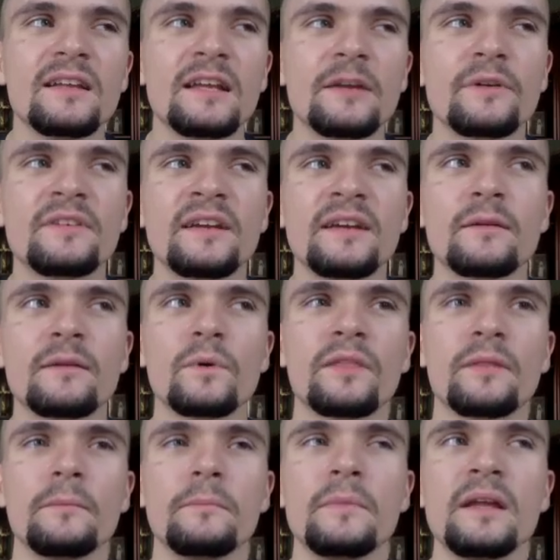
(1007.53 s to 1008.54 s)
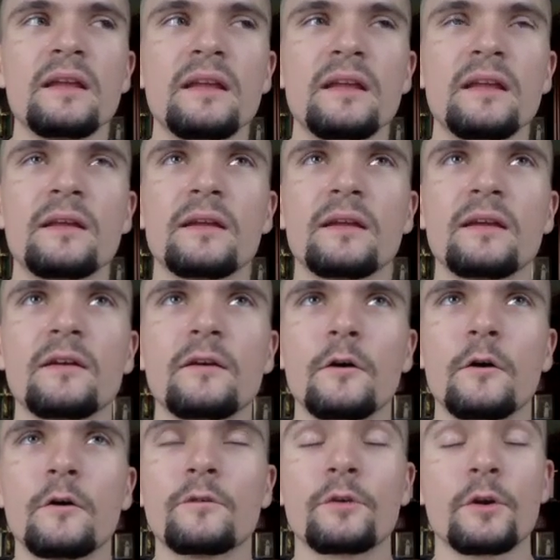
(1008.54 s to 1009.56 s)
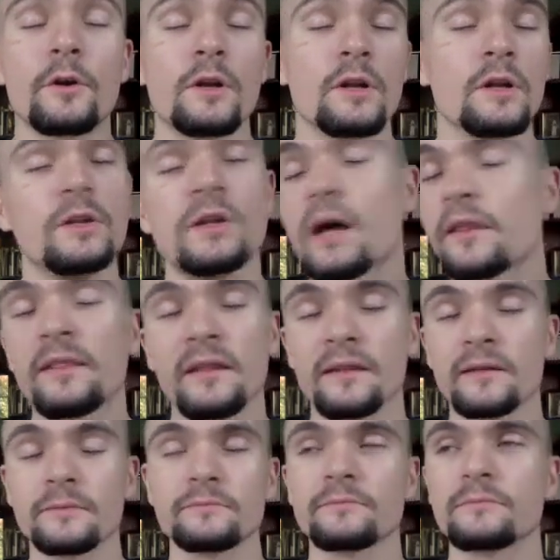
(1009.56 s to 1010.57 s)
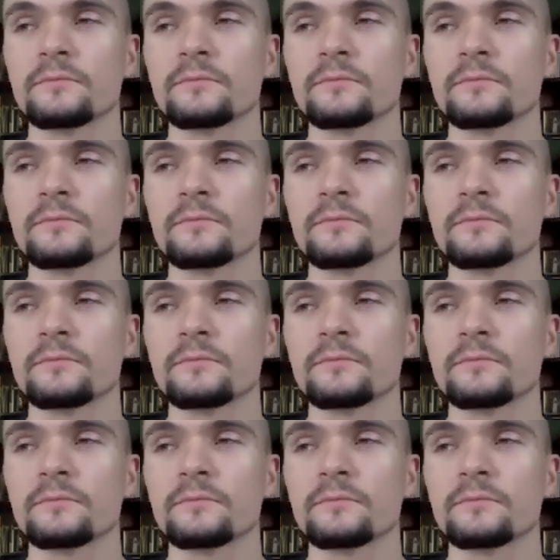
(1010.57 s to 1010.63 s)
irritated with me over nothing,